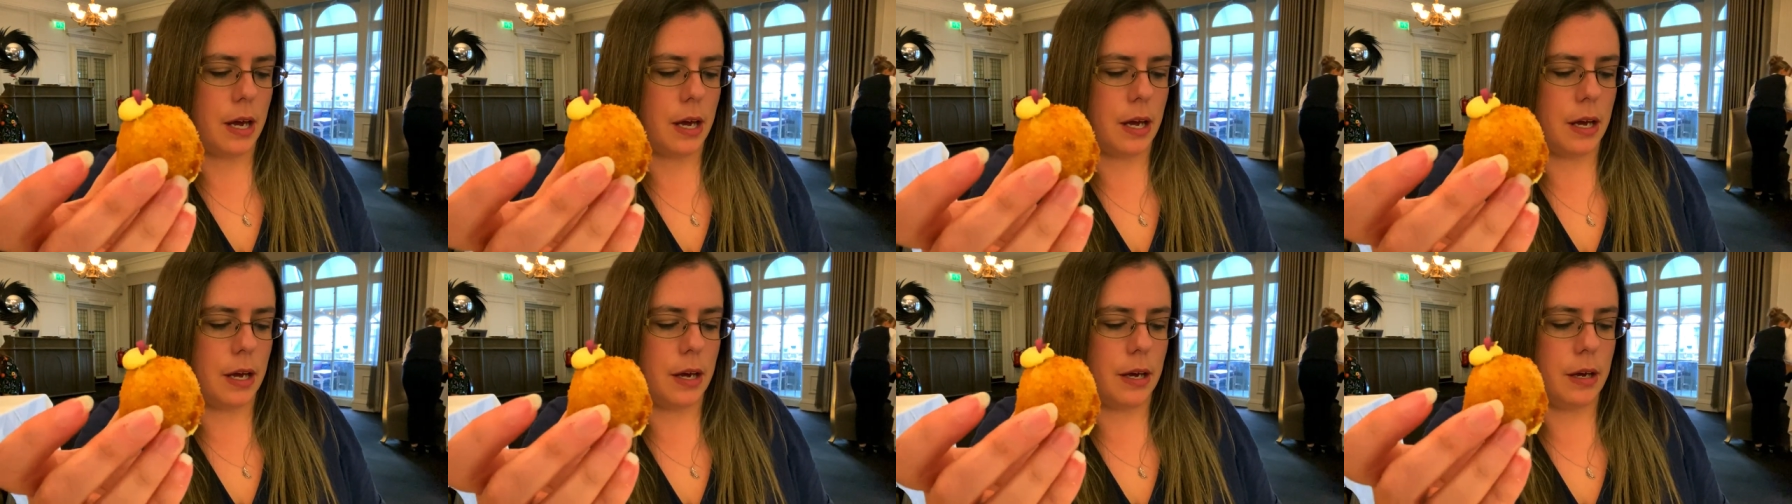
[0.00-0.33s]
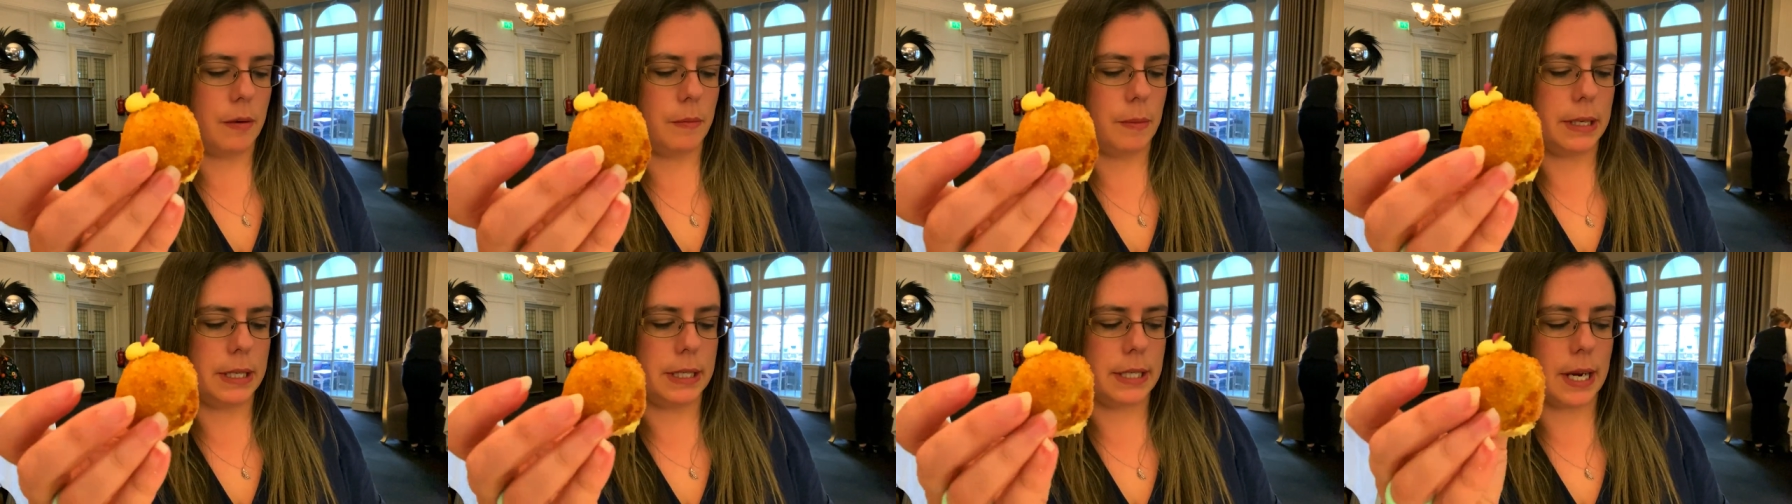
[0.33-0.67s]

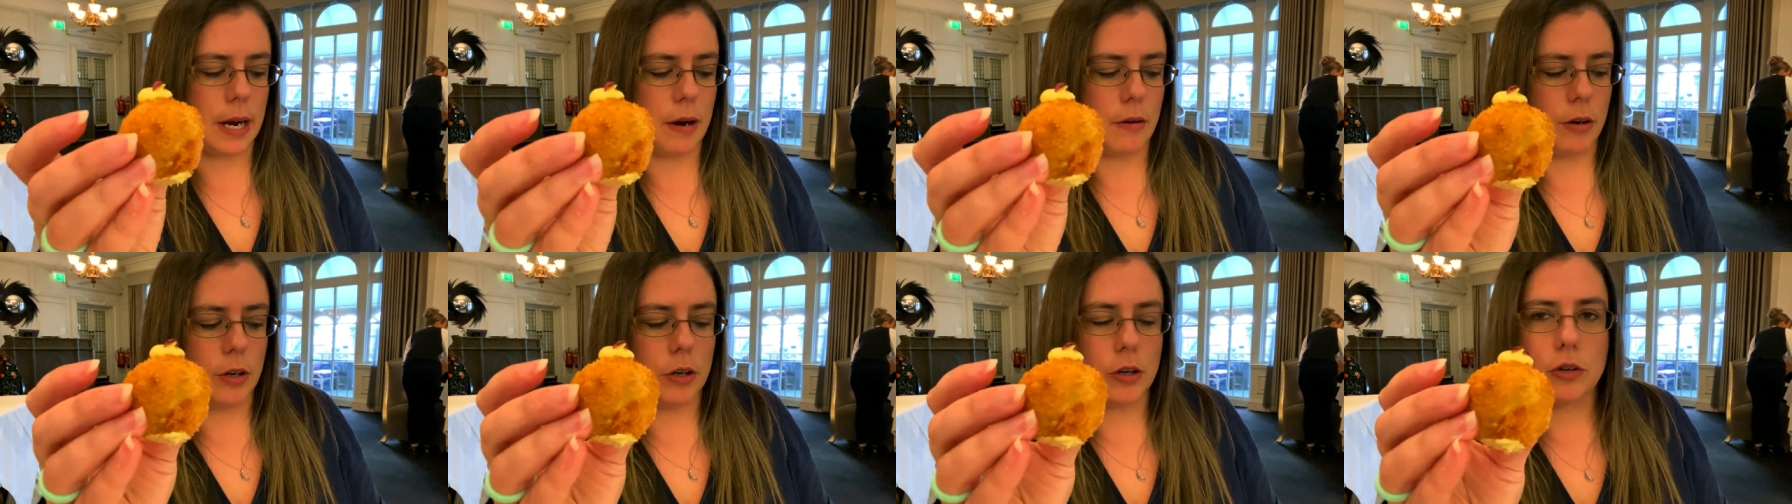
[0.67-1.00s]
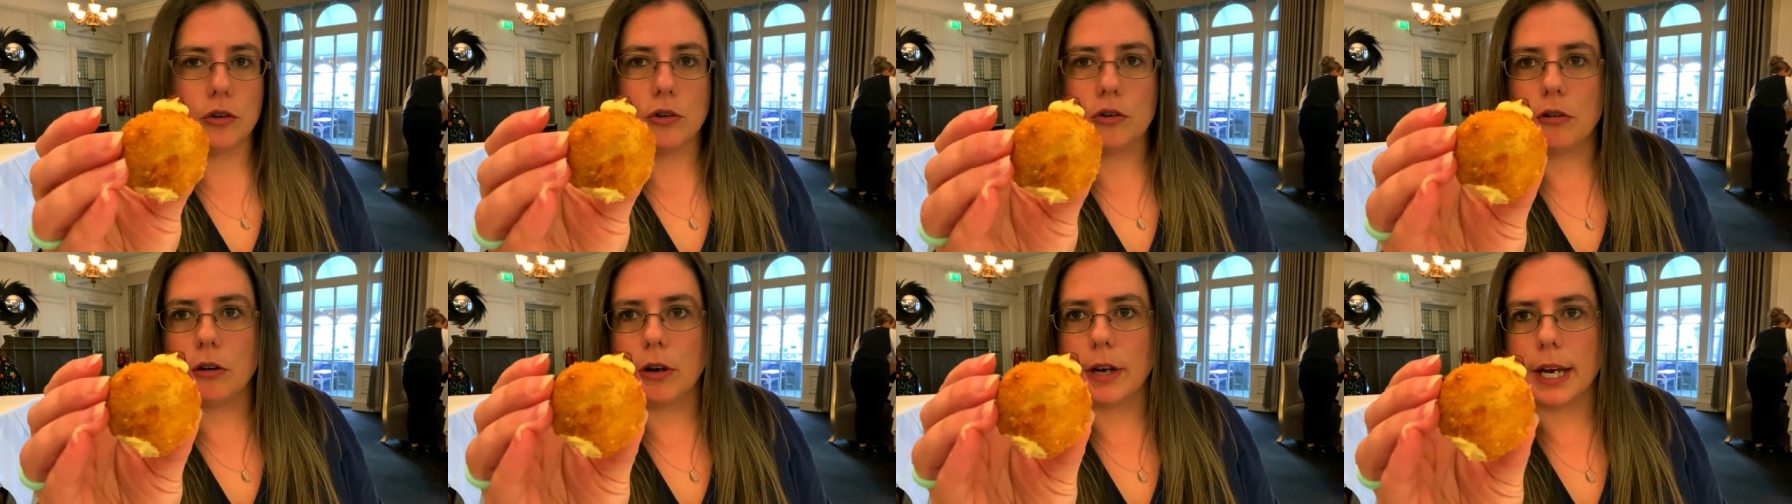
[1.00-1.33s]
um, and
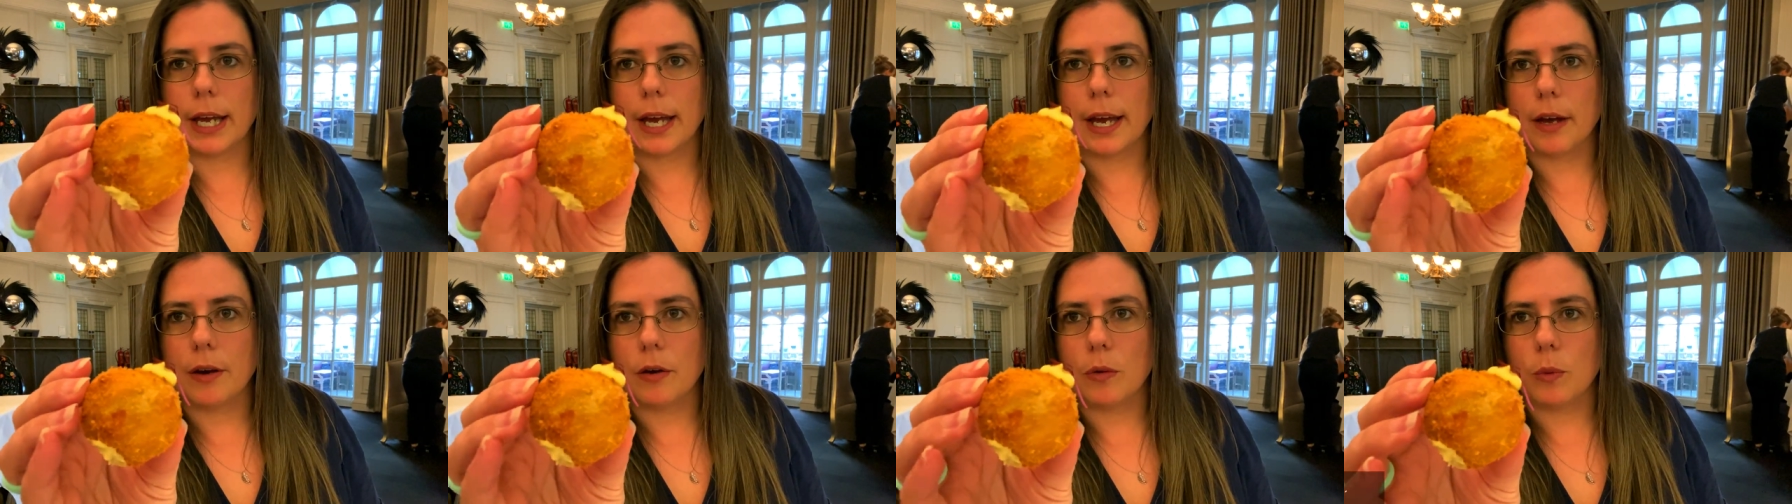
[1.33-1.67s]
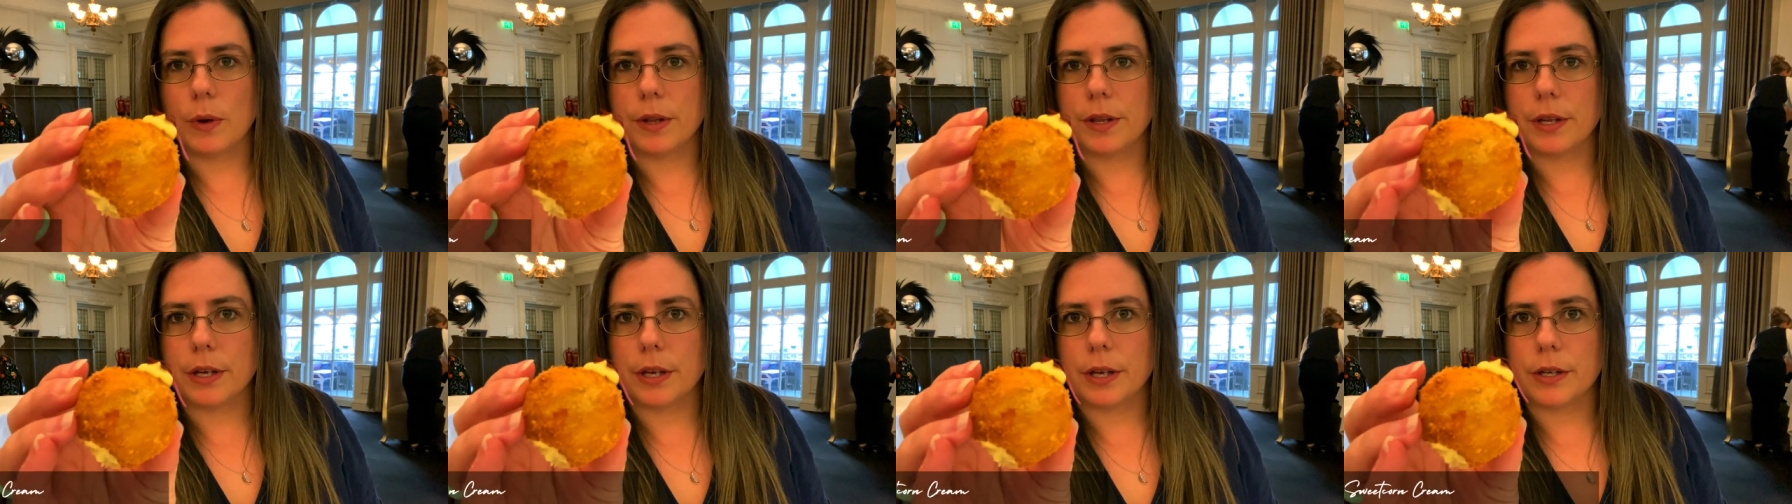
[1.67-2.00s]
tarragon croquette
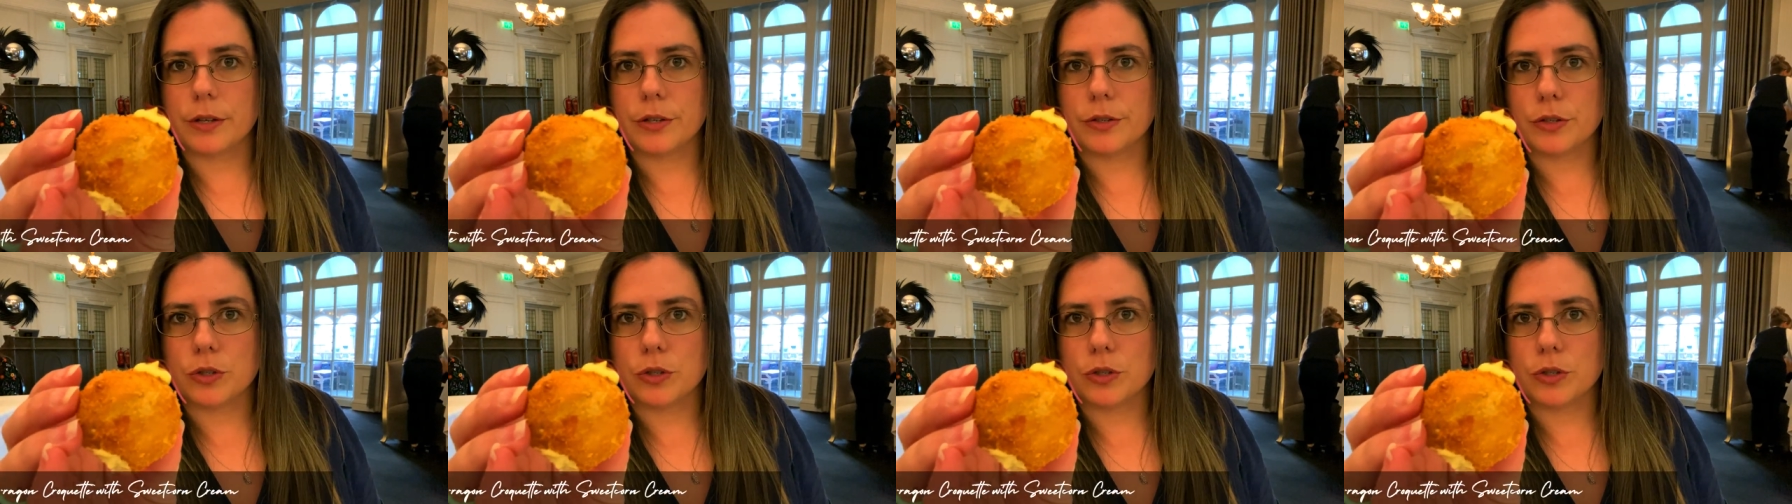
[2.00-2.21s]
with a